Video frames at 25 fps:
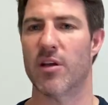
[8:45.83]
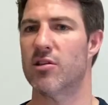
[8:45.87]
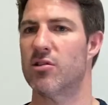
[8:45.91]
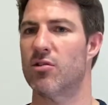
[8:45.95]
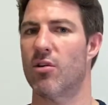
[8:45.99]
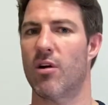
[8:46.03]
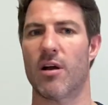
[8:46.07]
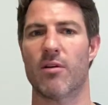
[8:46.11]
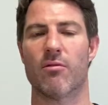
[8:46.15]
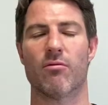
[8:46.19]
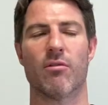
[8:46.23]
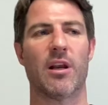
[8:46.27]
So
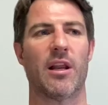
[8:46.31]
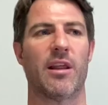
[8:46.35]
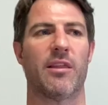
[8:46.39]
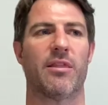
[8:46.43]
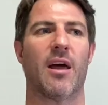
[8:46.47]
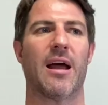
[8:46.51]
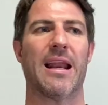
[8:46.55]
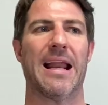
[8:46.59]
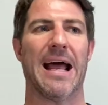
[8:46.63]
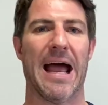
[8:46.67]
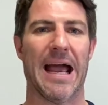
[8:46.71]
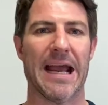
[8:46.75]
I really
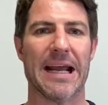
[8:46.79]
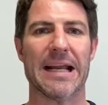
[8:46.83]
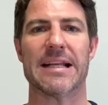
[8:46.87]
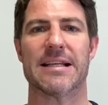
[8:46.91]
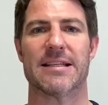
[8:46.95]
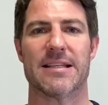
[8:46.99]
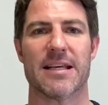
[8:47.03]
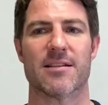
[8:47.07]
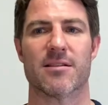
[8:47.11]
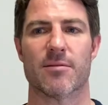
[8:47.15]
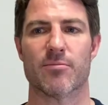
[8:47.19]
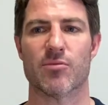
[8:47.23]
thought, I got to
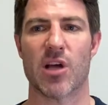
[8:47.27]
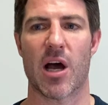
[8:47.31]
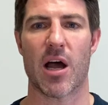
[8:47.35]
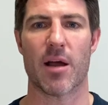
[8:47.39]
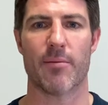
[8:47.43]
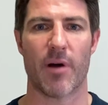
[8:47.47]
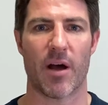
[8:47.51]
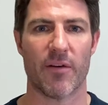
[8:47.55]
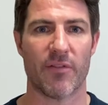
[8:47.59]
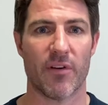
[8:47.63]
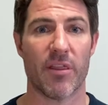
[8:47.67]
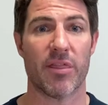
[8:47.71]
take some
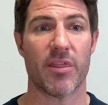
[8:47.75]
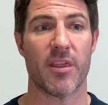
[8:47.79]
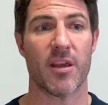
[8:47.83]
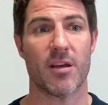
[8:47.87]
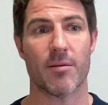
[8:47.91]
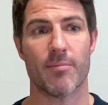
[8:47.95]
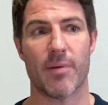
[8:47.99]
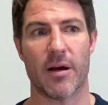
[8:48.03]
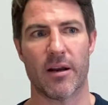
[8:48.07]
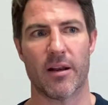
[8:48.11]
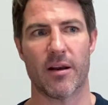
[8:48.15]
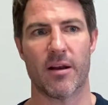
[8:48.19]
time off and think
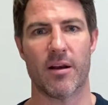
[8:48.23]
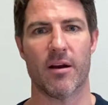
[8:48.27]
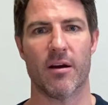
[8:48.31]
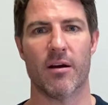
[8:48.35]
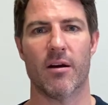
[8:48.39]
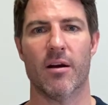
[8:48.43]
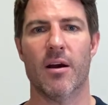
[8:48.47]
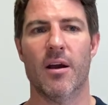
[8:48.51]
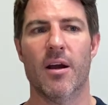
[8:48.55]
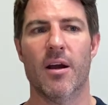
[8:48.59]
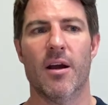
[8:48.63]
about it here.